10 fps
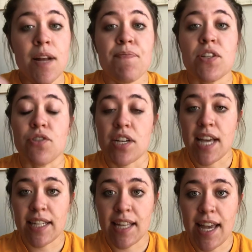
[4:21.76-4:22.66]
So she
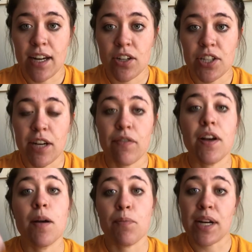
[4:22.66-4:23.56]
takes the handkerchief,
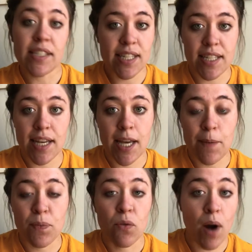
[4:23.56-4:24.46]
brings it to
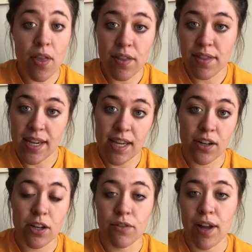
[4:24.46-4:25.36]
him. Rather than thanking
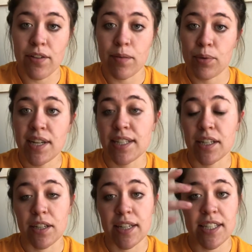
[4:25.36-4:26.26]
her, rather than praising
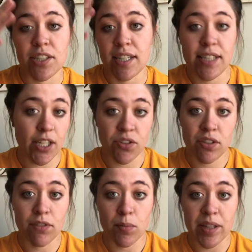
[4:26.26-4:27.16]
her, he just continues to
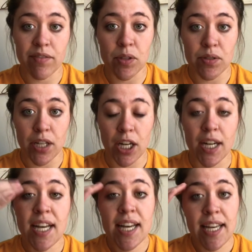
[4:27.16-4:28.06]
verbally abuse her
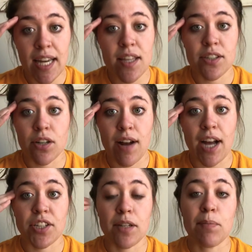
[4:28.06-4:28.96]
in this
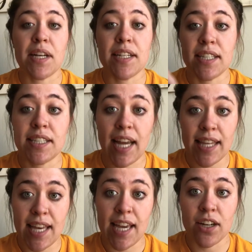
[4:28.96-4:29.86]
interaction. But he does take
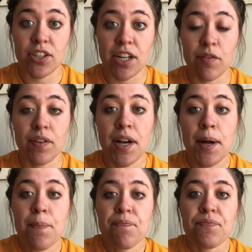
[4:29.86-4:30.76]
the handkerchief,
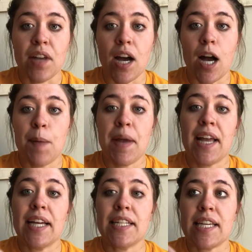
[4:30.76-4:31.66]

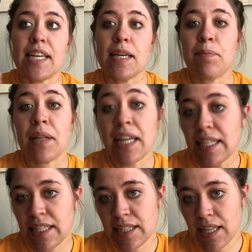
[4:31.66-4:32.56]
and he
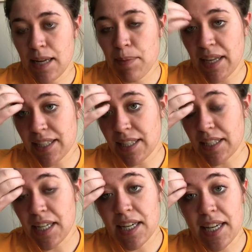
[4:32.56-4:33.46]
places it
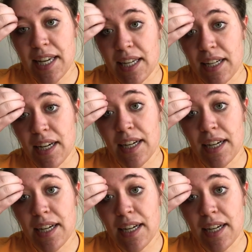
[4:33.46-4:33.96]
basically in